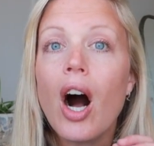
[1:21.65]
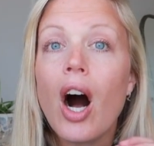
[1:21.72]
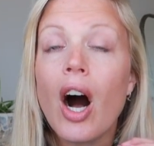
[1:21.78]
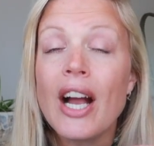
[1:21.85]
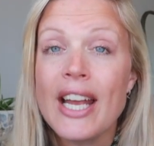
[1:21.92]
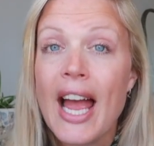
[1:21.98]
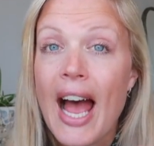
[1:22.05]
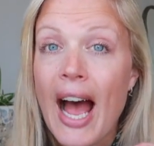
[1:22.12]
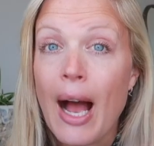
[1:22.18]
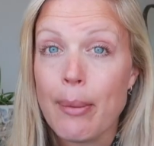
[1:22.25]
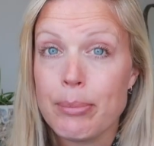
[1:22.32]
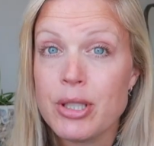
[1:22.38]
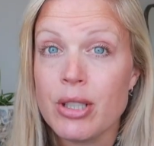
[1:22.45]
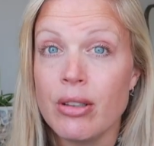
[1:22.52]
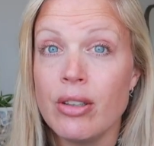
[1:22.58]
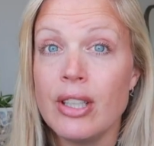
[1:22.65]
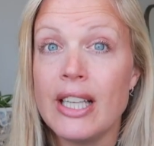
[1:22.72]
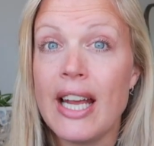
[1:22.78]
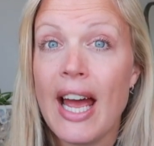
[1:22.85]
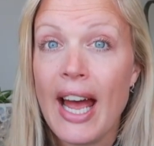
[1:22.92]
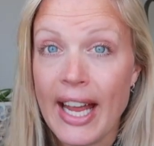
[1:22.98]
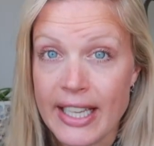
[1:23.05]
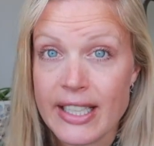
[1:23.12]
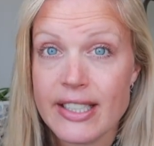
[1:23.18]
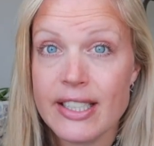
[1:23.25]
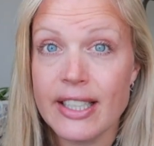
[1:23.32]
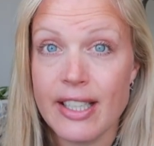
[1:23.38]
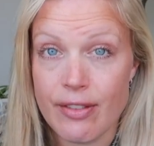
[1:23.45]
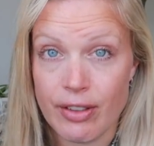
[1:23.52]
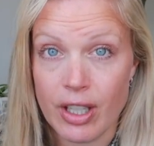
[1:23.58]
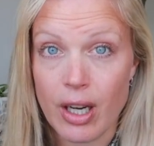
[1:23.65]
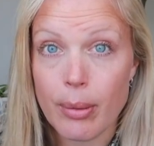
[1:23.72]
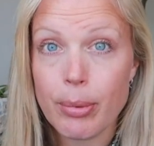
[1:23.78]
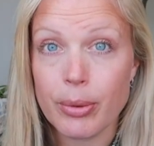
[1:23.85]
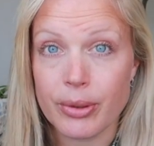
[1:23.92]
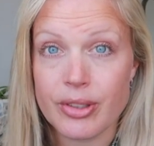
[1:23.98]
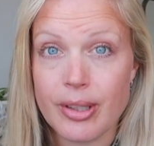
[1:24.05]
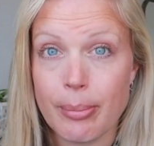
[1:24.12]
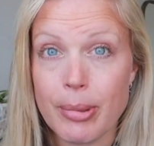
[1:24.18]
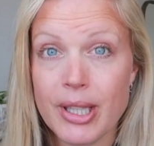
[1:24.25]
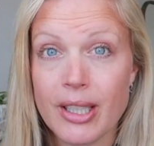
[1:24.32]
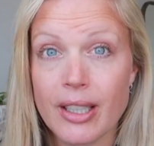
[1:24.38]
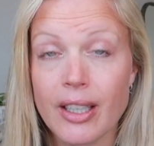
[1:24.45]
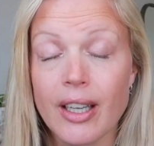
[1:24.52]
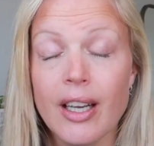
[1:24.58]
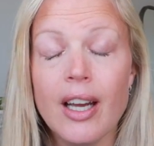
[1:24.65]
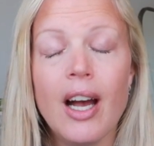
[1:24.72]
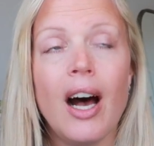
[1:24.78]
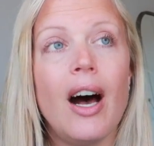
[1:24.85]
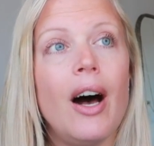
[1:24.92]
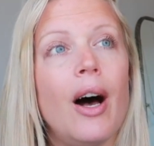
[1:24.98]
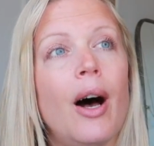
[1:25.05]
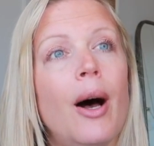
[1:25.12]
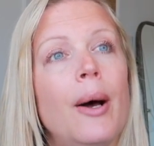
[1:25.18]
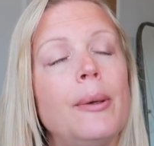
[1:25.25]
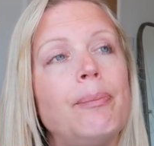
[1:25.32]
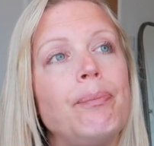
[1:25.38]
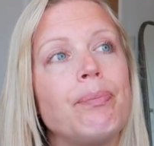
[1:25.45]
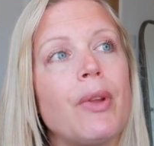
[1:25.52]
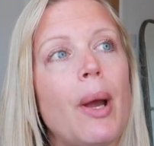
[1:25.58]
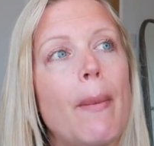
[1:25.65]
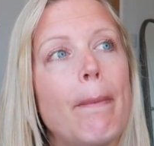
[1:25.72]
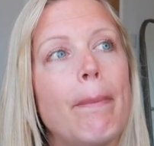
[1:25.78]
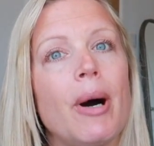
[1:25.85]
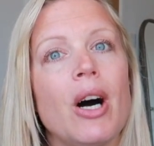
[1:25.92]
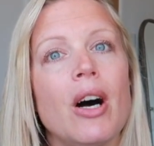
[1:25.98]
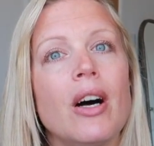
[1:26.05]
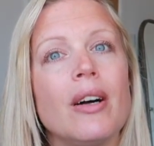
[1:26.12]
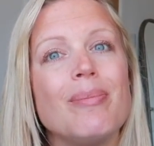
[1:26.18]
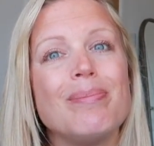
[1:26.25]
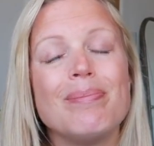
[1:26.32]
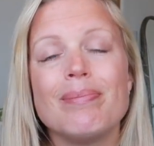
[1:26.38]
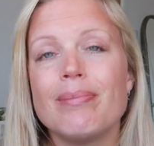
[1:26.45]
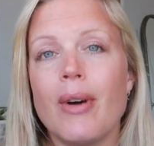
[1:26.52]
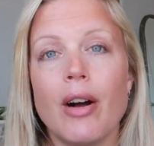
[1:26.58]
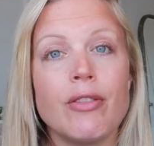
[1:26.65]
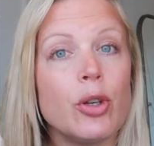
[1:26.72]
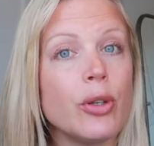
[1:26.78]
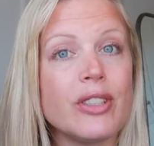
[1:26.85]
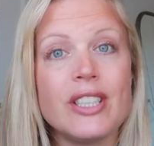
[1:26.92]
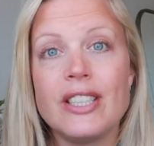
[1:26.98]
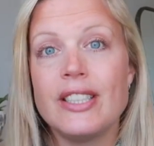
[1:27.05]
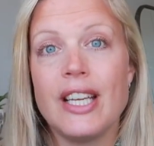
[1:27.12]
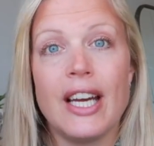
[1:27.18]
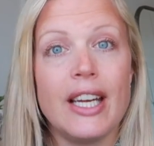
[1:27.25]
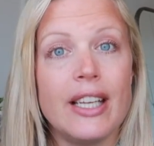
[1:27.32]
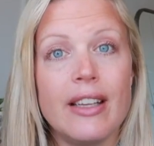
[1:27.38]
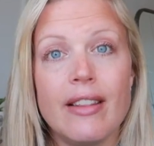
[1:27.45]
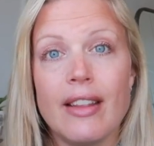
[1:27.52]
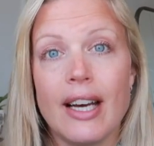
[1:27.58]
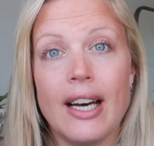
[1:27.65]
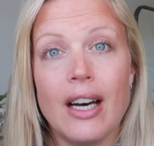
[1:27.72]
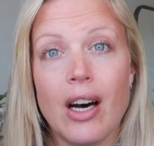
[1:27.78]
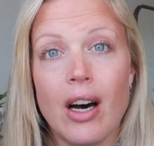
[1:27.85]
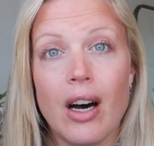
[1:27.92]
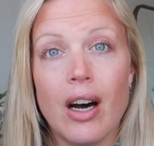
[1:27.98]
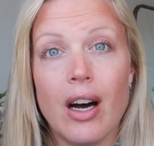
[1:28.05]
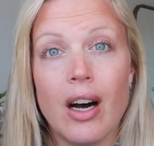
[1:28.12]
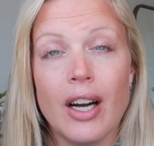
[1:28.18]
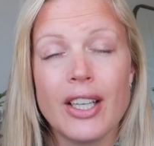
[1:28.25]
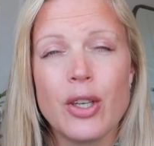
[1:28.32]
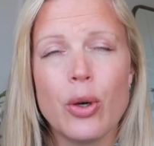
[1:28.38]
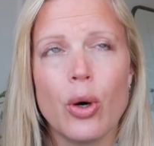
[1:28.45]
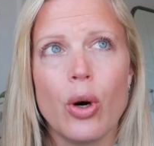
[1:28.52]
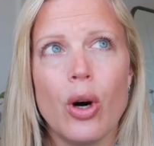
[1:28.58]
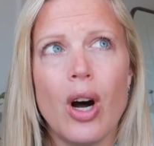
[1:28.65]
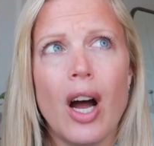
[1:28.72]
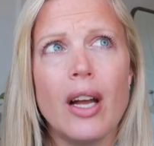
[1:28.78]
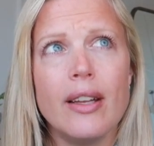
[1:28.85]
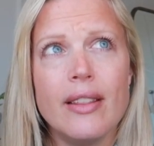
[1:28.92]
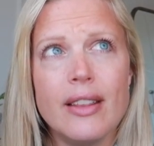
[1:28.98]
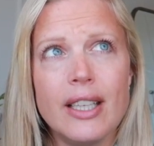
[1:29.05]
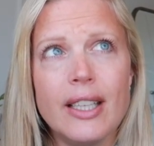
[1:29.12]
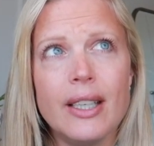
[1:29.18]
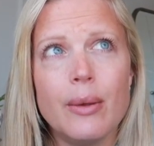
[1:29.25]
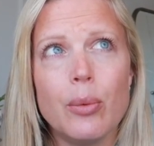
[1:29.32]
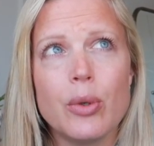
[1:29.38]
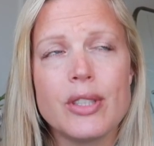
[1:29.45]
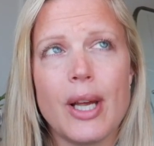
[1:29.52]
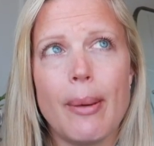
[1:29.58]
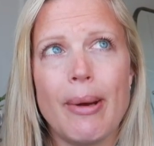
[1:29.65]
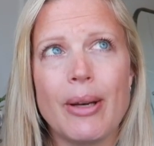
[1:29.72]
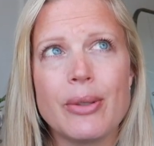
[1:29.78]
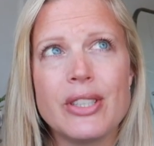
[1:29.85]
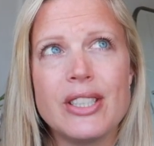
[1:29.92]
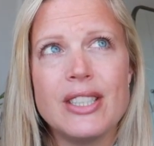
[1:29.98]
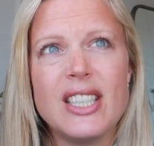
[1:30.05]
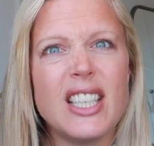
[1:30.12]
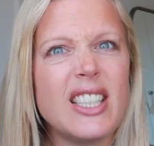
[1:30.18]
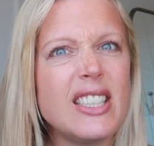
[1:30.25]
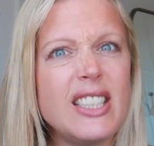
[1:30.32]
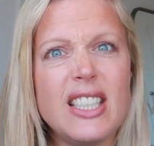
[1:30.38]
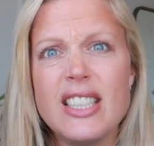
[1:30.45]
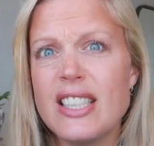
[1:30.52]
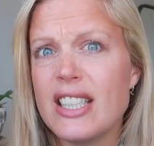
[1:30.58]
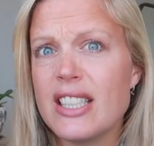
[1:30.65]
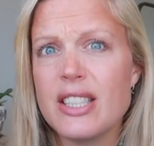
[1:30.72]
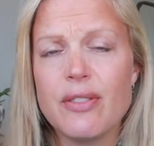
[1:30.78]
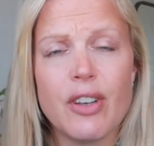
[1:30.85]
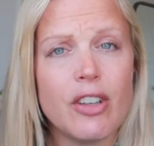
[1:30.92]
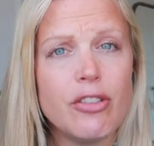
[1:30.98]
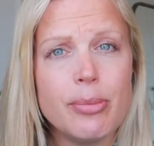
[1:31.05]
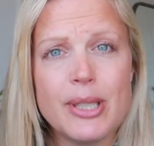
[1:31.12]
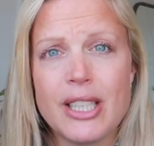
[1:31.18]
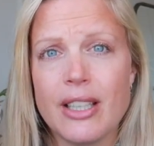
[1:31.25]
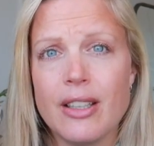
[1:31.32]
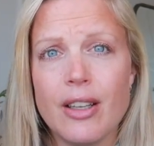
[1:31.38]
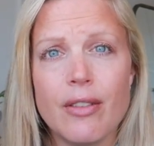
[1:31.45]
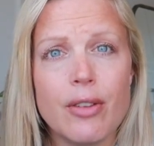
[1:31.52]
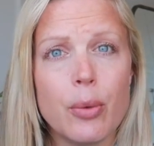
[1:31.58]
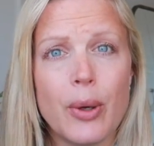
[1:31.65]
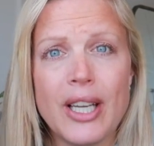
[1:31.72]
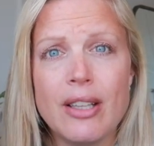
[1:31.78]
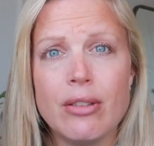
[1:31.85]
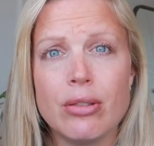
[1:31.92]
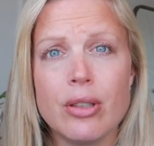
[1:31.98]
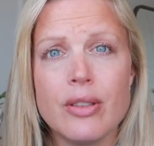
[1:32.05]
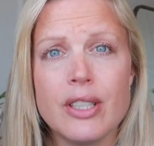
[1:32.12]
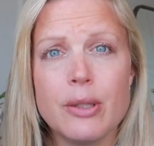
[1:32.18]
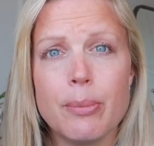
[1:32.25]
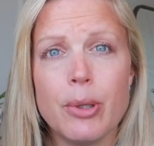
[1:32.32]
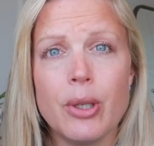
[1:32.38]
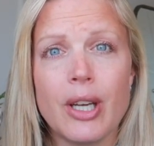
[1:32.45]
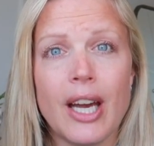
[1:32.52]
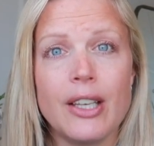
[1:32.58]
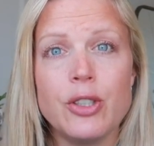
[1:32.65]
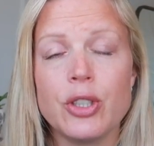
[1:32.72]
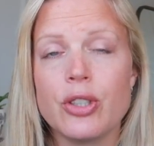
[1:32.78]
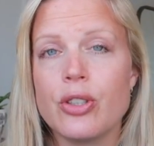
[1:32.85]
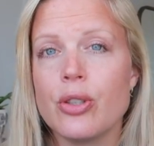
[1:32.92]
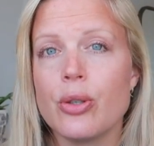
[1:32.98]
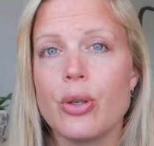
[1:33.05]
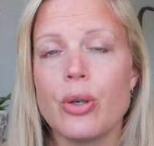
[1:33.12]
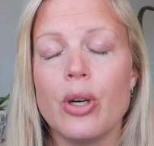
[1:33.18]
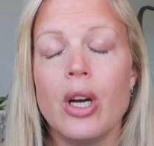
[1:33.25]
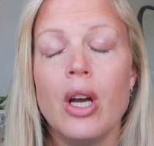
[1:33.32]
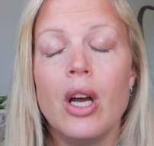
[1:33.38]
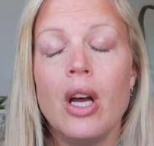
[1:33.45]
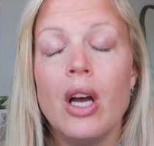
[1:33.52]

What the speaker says: I absolutely hate giving up on something, but I've got to say that I got, I think it was about 60-65% of the way through this book and just thought,